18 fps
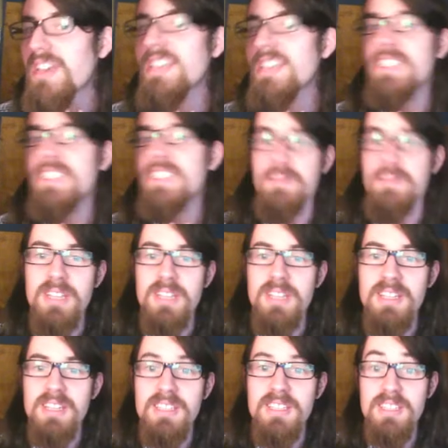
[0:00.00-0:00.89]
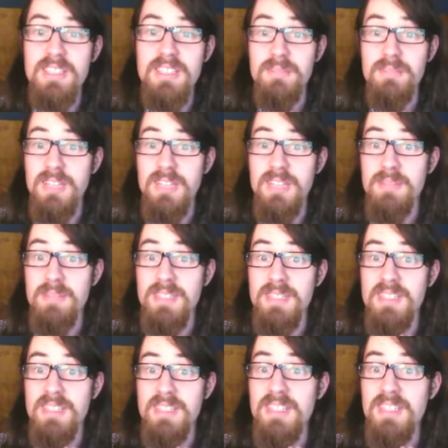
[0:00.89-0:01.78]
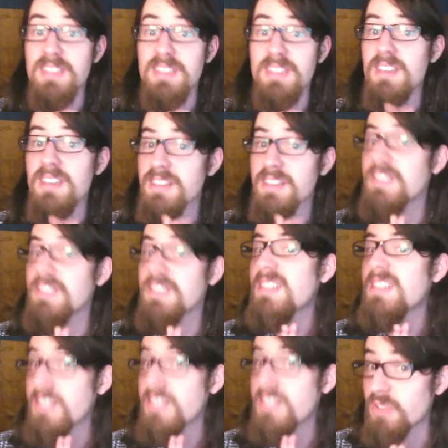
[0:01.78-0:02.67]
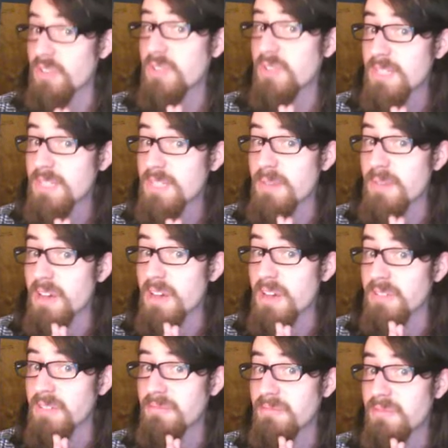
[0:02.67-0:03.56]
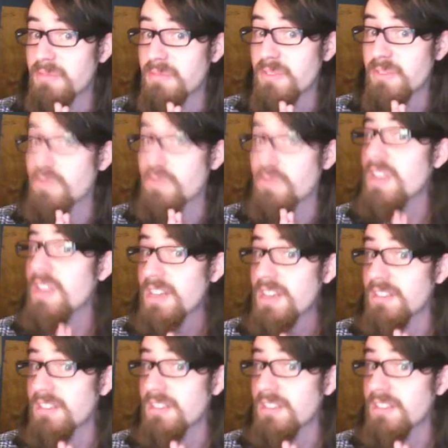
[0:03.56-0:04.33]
sometimes the answer is not to smile. Really?